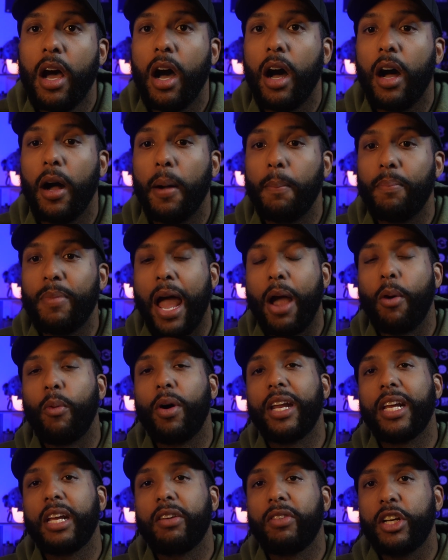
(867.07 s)
I
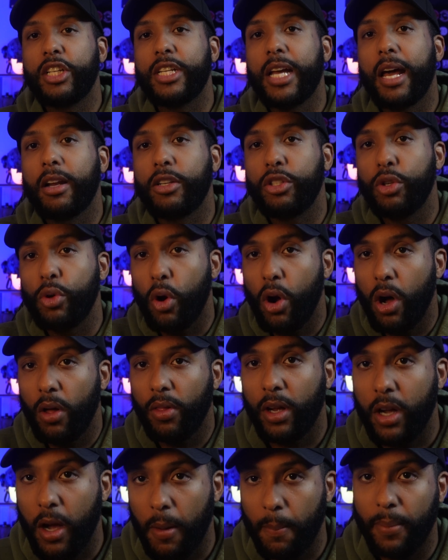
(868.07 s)
want to give a shout out to all
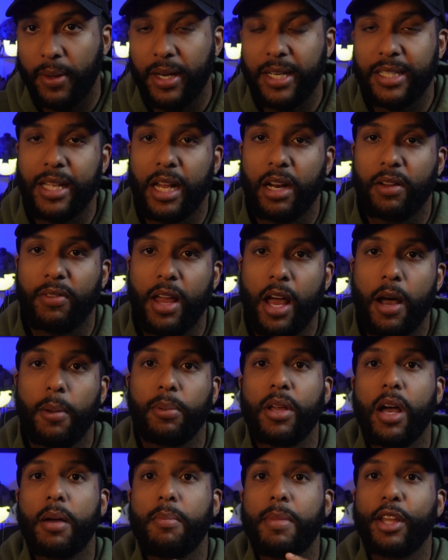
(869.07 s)
the companies that have
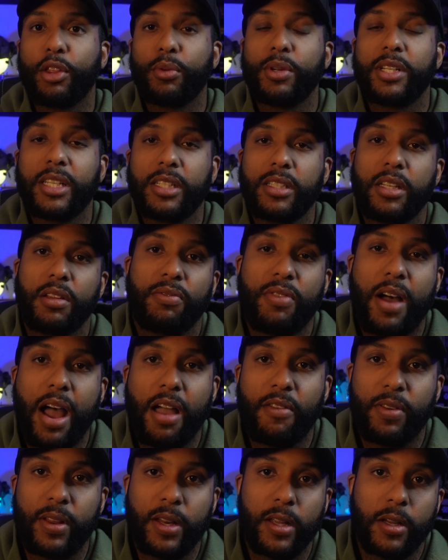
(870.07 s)
helped on my
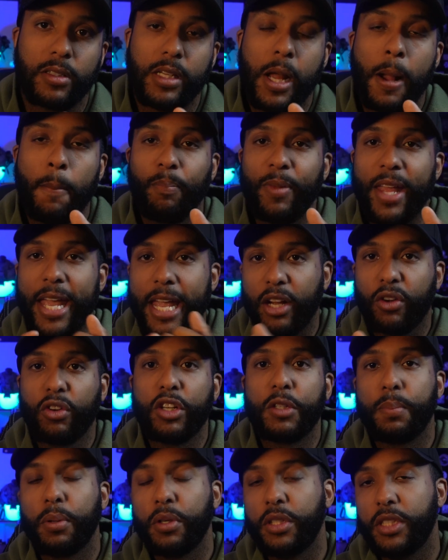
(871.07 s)
365 videos.
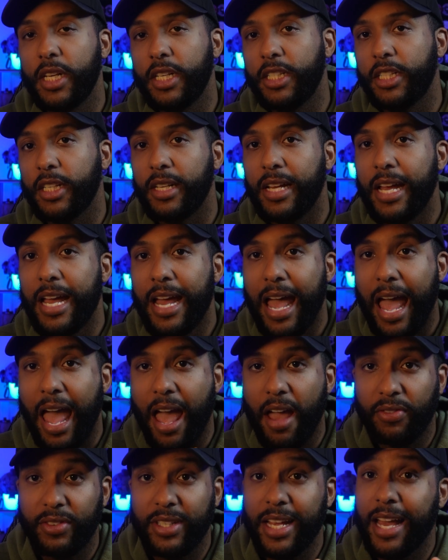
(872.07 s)
Icarus Precision,
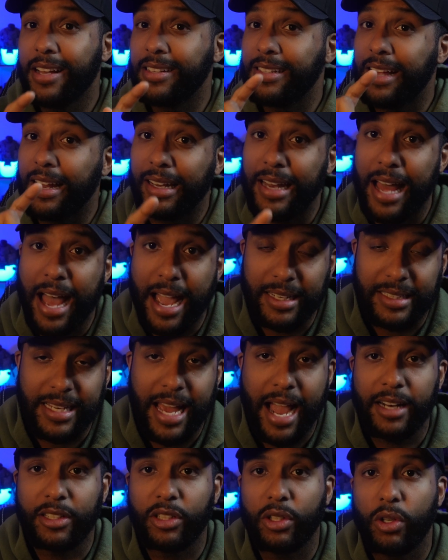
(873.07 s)
FDES, Align
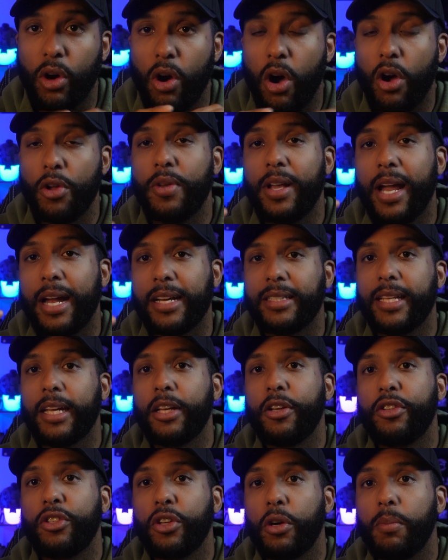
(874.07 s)
Tactical, all you guys,
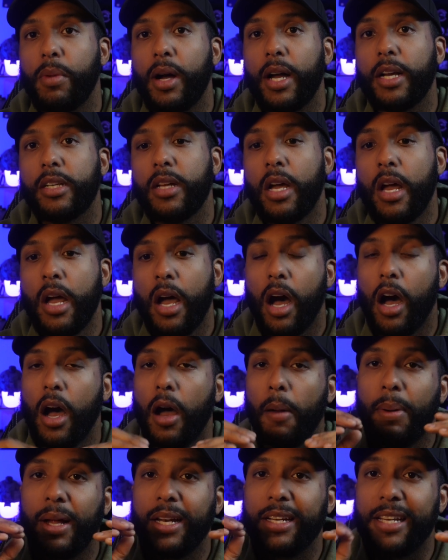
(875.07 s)
thank you so much.
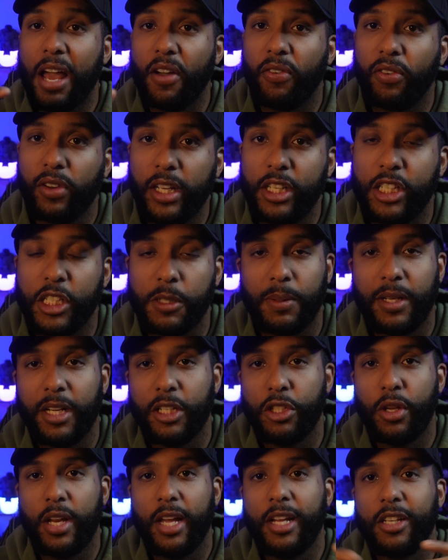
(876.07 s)
But definitely, just
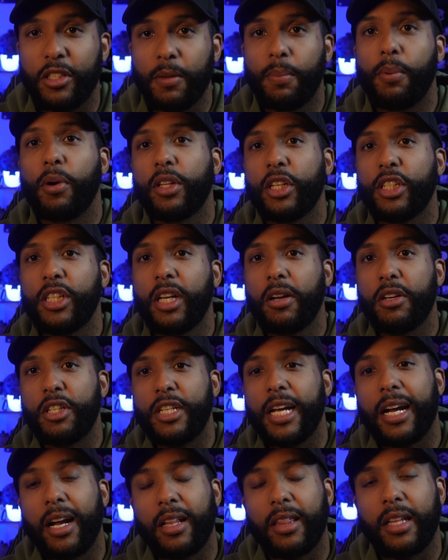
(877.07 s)
because you didn't support the channel,
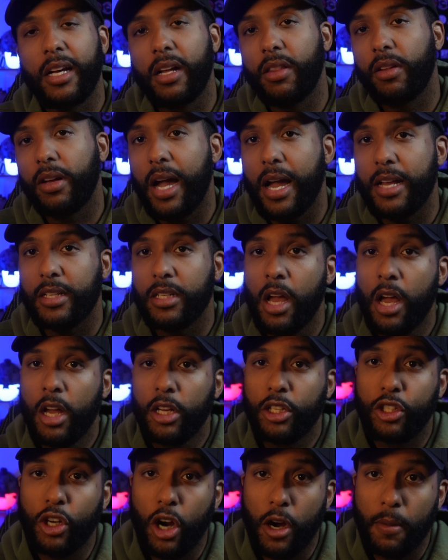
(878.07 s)
check out the other guys.
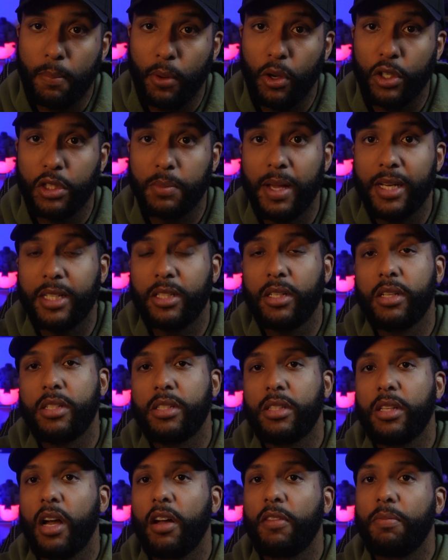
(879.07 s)
Sharp Bros makes good
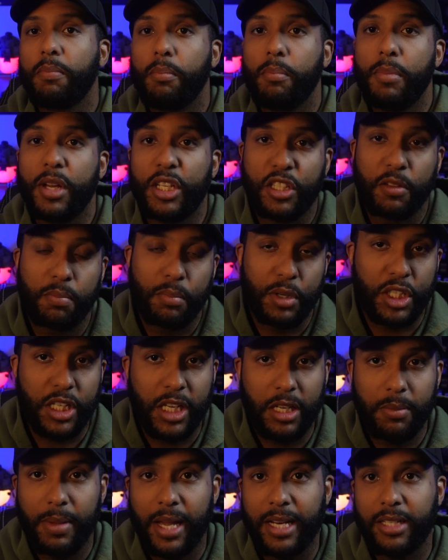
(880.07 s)
stuff, Mischief
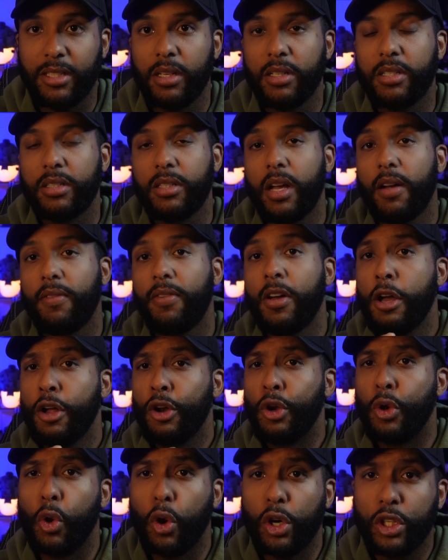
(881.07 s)
Machine makes good stuff,
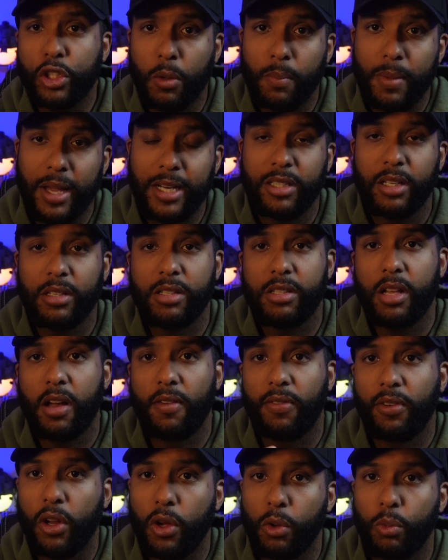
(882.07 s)
Norso makes good
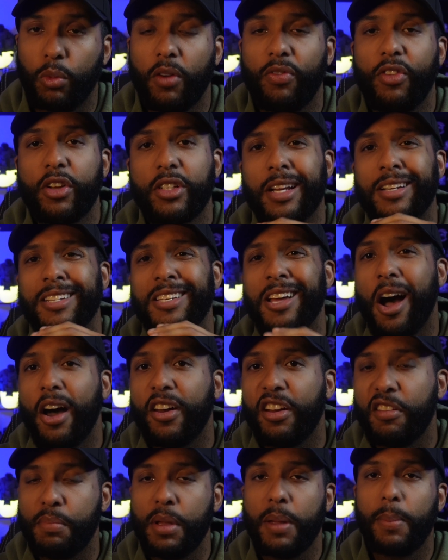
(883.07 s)
stuff, Lone Wolf. There's a
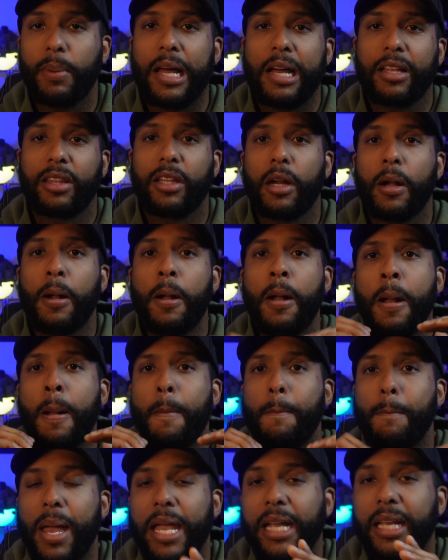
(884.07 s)
ton of people out there
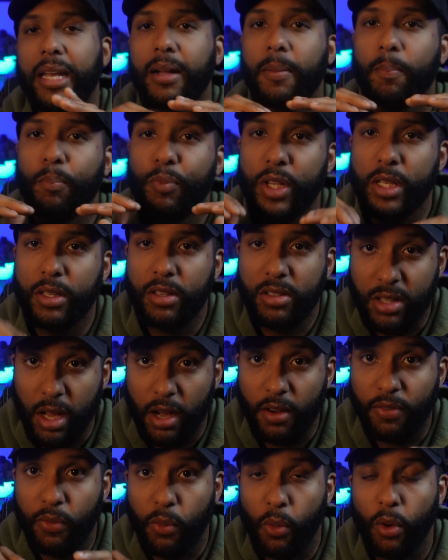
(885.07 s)
making
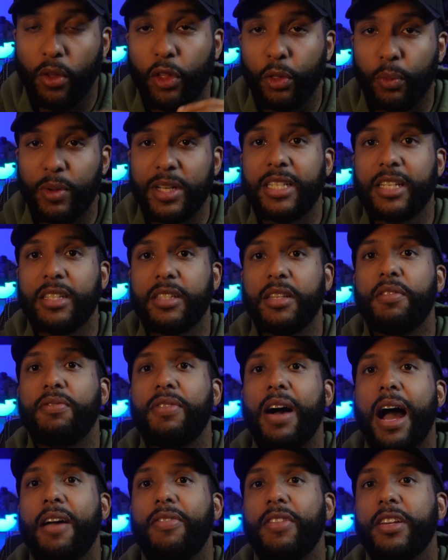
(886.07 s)
stuff for the
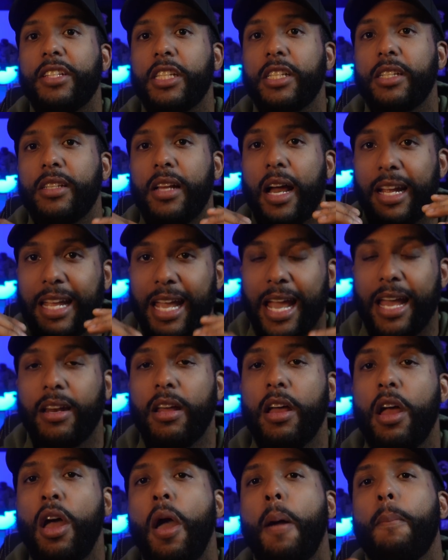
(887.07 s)
365. This is,
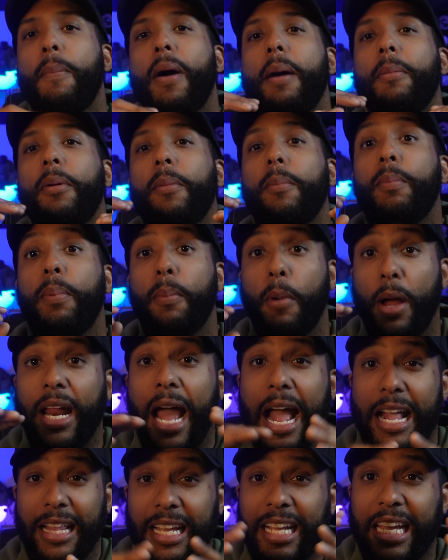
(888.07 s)
again, probably,
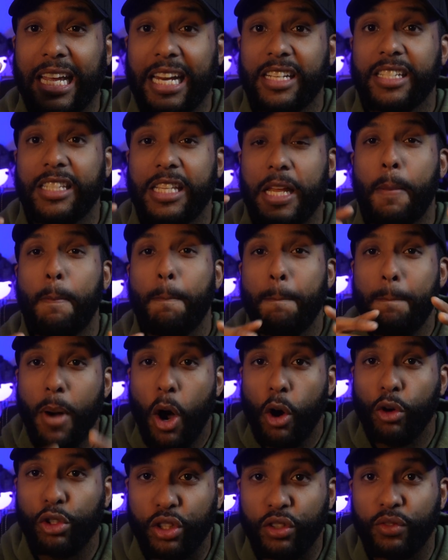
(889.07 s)
I think it is the
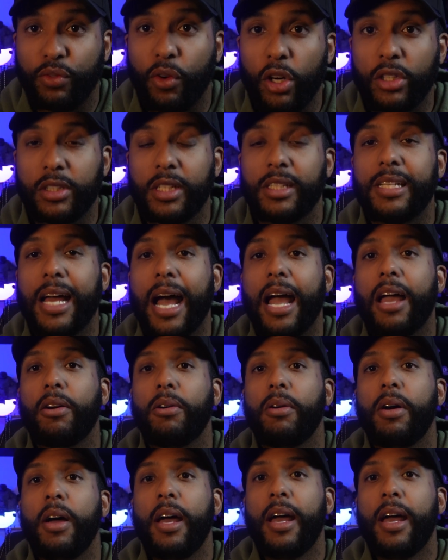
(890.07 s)
most versatile